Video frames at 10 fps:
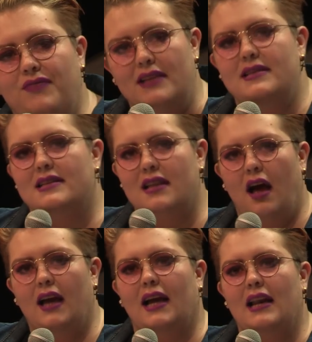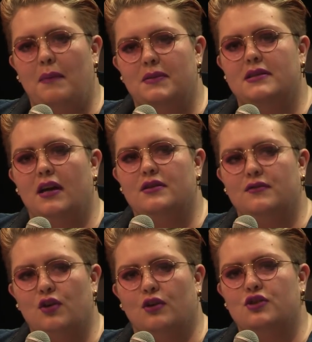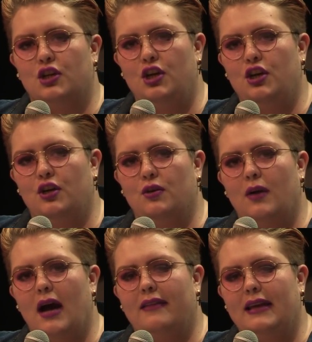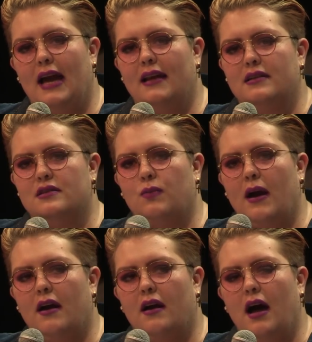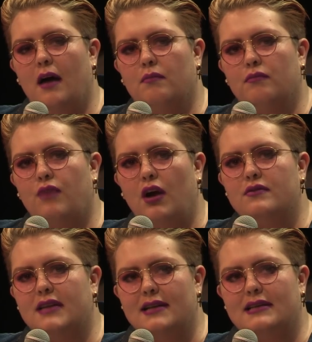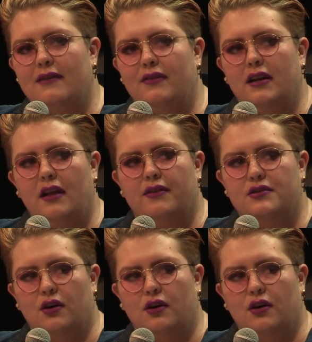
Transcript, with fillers: This is like an episode of Doctor Who at the end where um, Rose gets given another